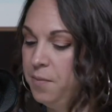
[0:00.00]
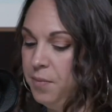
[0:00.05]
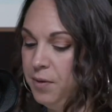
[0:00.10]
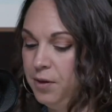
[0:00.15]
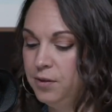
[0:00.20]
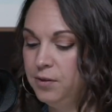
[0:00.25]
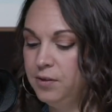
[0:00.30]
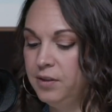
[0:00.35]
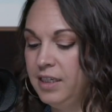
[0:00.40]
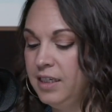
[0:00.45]
but
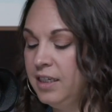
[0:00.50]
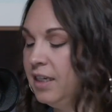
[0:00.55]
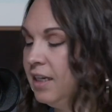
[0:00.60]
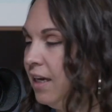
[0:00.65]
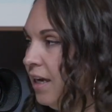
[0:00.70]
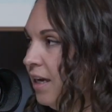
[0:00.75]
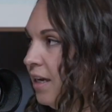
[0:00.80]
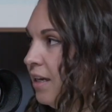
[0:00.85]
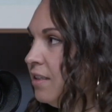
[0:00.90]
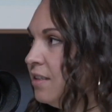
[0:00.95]
you're leaning
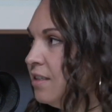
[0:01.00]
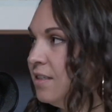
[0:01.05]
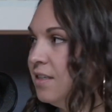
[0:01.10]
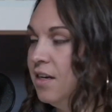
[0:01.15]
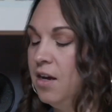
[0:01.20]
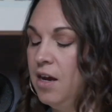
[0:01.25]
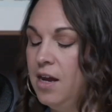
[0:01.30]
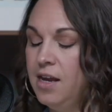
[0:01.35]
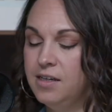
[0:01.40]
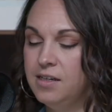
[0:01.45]
in
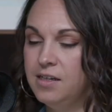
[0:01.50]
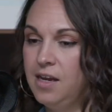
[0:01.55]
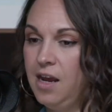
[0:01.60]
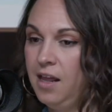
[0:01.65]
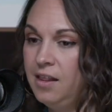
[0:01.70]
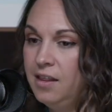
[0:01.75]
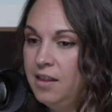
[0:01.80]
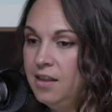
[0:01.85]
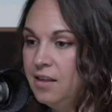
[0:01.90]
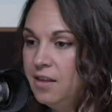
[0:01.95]
and
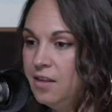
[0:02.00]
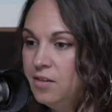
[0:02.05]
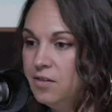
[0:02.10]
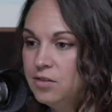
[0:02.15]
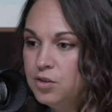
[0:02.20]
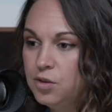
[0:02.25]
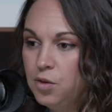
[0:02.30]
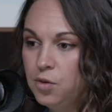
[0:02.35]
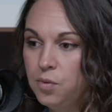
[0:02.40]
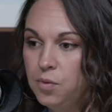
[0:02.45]
and
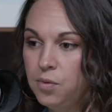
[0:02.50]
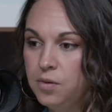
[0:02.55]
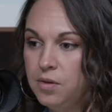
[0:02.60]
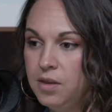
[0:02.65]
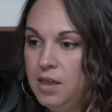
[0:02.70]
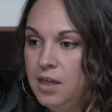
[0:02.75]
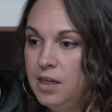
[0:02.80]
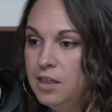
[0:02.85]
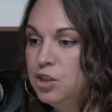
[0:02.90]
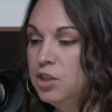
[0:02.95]
so
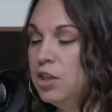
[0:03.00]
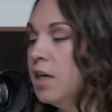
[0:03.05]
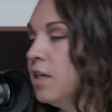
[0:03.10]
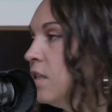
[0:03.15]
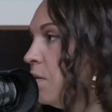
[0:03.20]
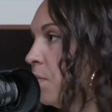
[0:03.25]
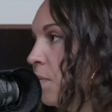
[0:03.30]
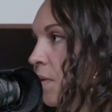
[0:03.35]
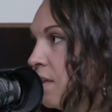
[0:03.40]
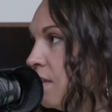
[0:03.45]
the
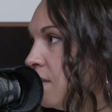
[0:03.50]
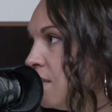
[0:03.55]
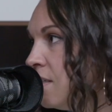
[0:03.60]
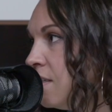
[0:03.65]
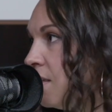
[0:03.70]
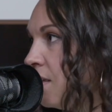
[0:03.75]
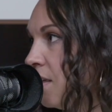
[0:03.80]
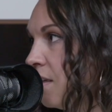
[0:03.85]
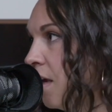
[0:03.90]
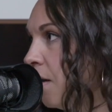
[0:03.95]

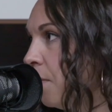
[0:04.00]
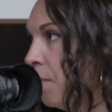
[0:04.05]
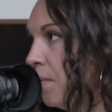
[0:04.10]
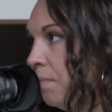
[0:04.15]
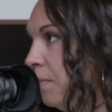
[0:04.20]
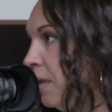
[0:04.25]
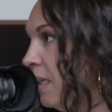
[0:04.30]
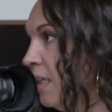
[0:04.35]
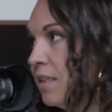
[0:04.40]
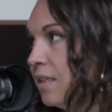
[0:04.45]
adjustments that
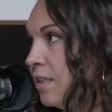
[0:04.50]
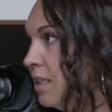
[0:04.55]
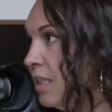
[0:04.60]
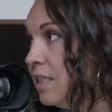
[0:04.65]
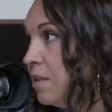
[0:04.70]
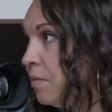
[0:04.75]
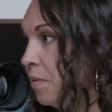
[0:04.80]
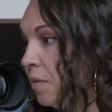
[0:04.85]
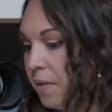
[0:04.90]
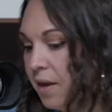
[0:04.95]
need
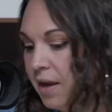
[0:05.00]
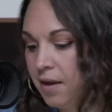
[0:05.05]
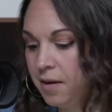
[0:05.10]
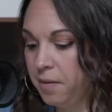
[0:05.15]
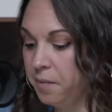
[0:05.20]
need to be made.